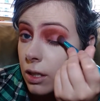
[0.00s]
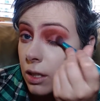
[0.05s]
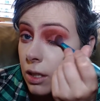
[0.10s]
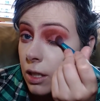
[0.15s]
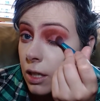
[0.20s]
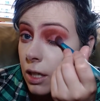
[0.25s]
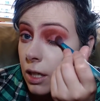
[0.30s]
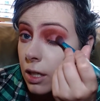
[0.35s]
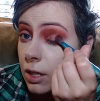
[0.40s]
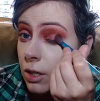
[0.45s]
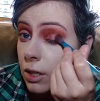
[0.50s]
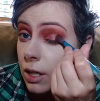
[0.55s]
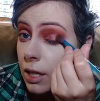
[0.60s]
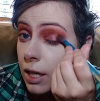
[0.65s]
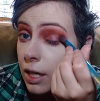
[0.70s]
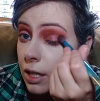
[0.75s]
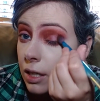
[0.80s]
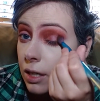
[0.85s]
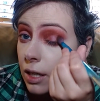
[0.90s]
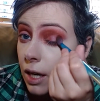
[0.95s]
the inner
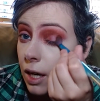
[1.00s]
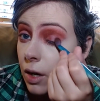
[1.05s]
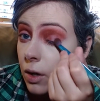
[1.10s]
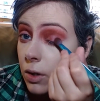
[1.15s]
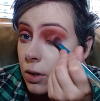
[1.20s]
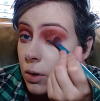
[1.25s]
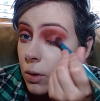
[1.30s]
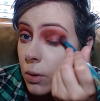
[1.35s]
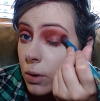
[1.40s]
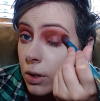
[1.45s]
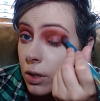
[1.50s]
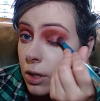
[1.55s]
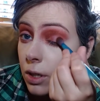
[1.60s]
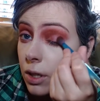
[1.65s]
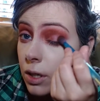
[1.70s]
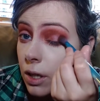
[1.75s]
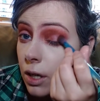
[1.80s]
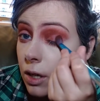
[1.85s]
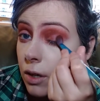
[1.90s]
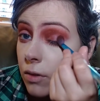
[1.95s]
and outer
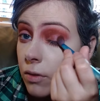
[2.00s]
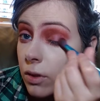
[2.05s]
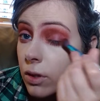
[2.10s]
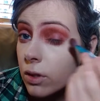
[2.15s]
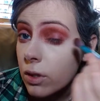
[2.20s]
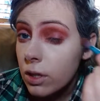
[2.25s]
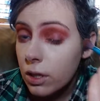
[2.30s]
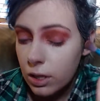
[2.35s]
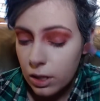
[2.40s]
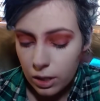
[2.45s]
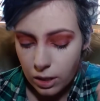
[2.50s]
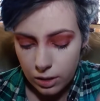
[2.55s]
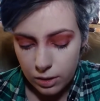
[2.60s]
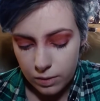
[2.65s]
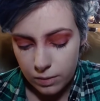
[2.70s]
corner of the look.